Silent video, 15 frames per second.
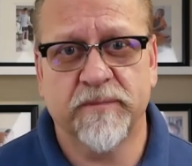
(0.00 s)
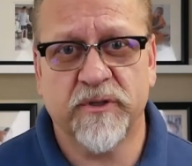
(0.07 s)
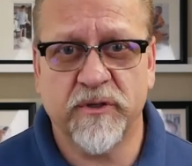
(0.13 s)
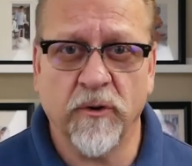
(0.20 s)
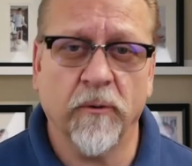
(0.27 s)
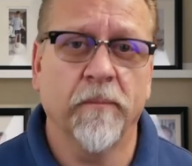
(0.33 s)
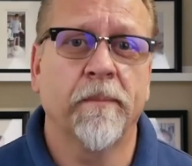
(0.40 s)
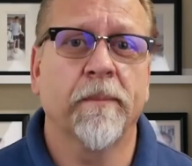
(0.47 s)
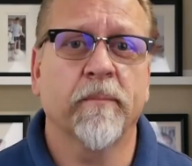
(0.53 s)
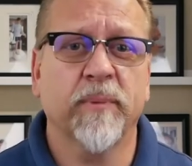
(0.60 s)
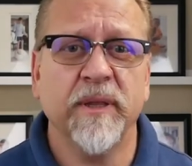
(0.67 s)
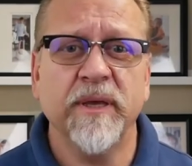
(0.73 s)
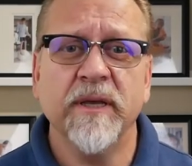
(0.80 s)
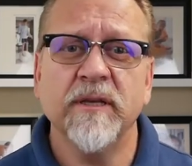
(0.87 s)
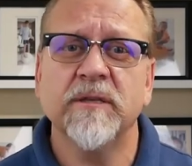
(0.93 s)
So,
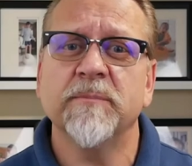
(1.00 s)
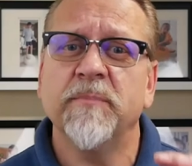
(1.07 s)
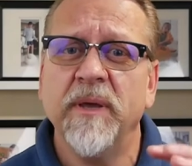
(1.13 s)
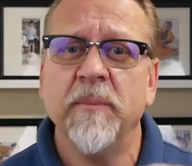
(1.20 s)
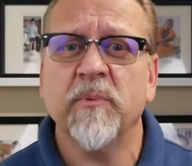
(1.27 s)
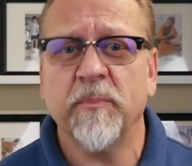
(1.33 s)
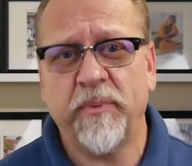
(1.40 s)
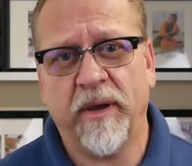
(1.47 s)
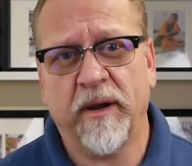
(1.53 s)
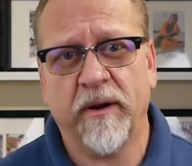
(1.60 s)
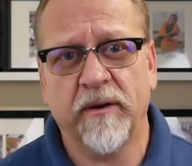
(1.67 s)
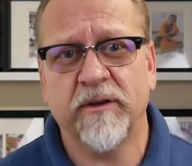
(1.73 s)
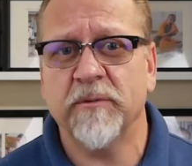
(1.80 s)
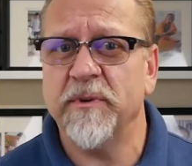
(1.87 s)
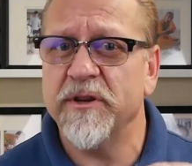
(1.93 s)
please be
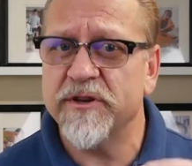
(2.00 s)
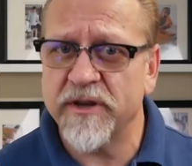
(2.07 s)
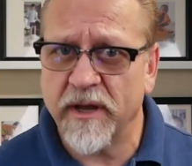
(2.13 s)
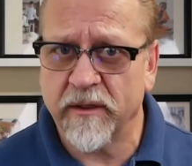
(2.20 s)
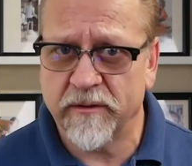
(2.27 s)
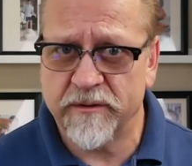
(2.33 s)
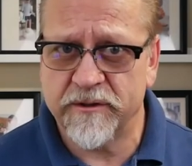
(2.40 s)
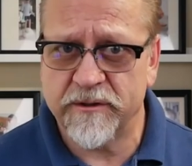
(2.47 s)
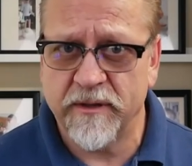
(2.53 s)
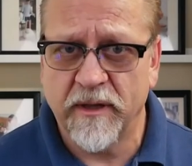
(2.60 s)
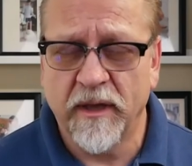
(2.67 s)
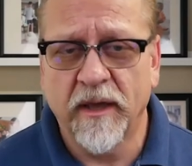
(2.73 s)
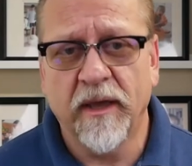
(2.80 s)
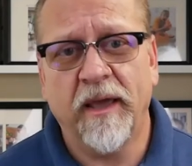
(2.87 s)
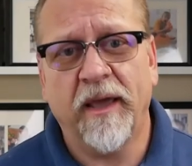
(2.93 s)
prepared to be challenged
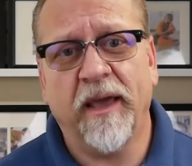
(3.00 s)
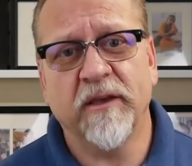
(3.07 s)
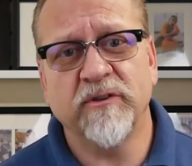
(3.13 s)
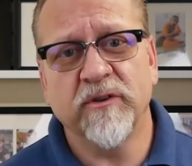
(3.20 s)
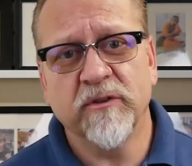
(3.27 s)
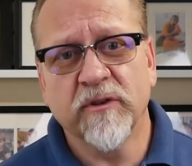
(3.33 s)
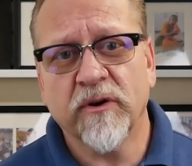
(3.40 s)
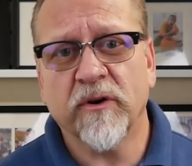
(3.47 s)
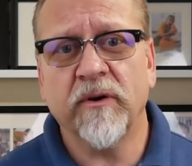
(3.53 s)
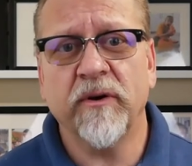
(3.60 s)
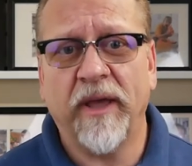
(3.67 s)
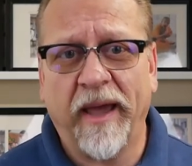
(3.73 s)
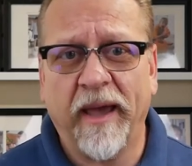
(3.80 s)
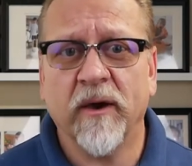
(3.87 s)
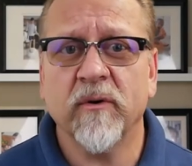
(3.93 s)
as you
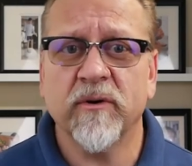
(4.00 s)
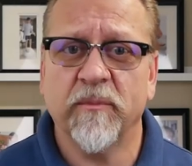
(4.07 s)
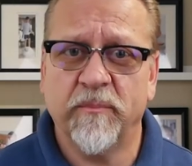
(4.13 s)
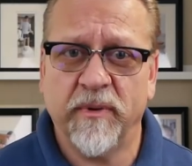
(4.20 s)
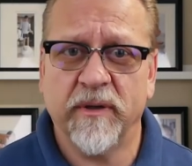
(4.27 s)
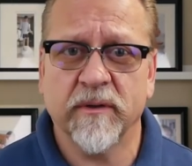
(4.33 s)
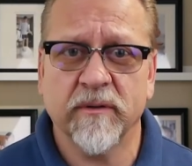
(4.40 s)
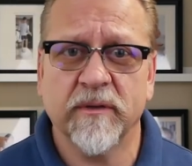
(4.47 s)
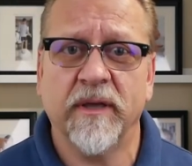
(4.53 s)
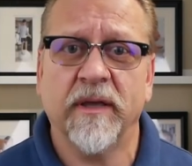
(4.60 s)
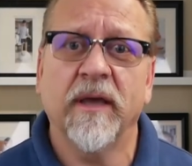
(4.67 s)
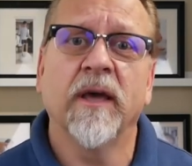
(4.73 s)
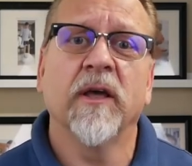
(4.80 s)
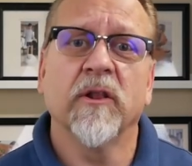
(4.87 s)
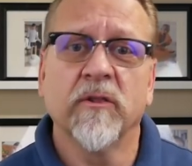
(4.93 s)
learn how to build
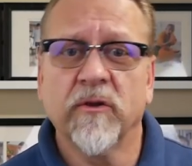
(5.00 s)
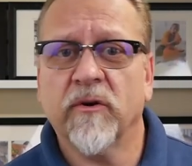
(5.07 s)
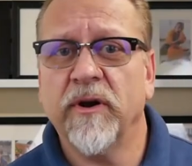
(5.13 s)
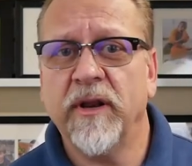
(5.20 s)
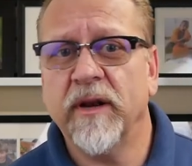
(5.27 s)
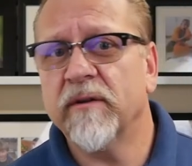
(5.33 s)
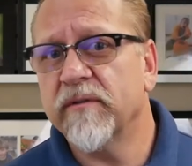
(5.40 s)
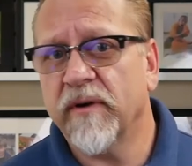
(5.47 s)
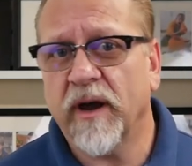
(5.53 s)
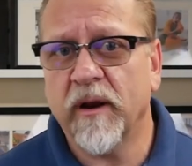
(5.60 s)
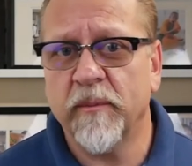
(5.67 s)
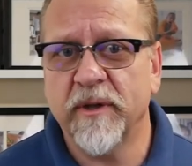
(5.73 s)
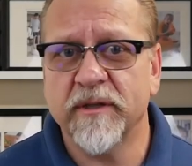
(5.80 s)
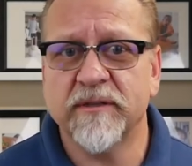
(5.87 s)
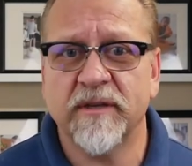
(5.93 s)
learning
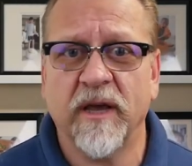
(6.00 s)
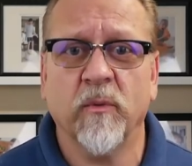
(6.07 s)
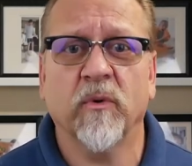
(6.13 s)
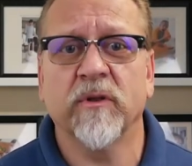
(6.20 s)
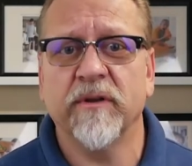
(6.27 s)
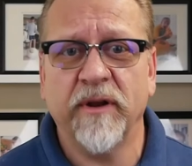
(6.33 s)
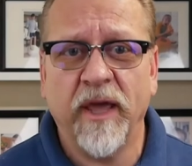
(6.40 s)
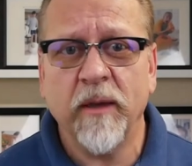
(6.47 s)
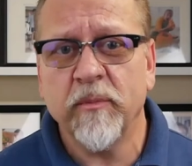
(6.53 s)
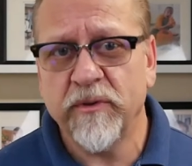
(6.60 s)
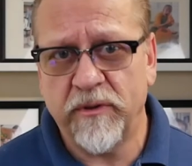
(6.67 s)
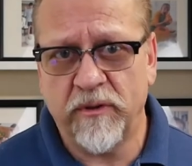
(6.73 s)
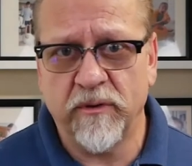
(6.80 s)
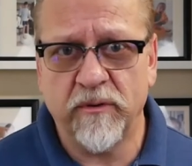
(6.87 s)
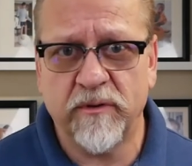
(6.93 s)
environments that will
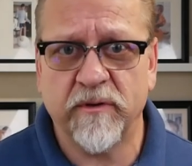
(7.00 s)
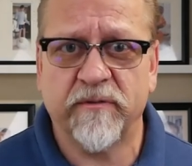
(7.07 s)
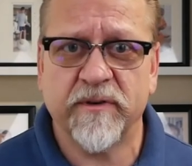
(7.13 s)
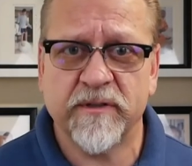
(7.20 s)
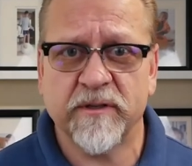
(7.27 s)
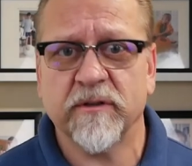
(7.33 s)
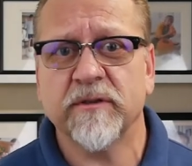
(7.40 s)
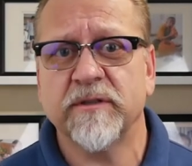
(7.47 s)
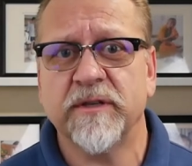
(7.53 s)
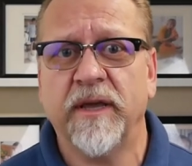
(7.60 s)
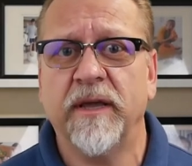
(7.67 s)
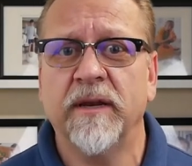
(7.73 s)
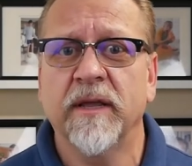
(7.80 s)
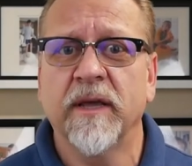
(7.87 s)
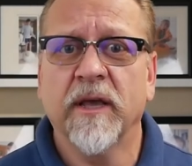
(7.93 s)
enable you to
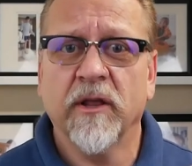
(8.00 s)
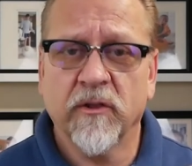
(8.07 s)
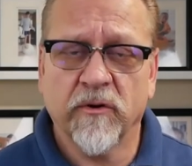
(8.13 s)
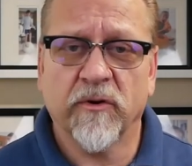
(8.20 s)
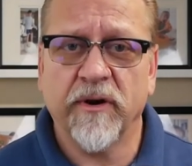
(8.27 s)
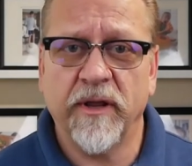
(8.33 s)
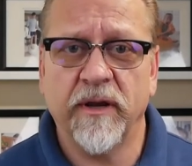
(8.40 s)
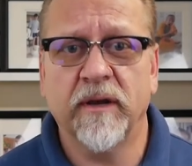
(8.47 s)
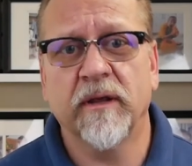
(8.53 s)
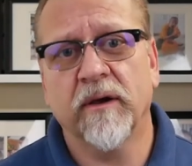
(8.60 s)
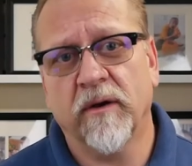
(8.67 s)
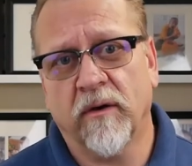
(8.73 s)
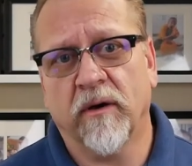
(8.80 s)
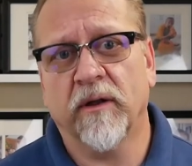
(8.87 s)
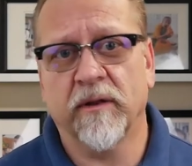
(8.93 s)
facilitate learning
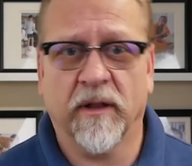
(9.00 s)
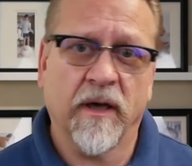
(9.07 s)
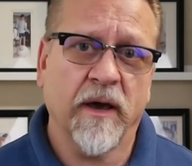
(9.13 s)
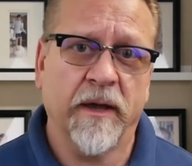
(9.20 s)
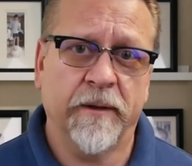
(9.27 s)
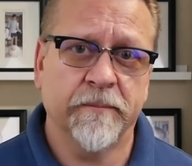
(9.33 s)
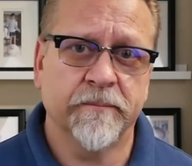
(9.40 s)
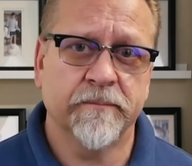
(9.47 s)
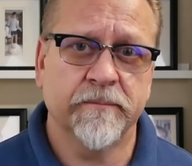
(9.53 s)
online.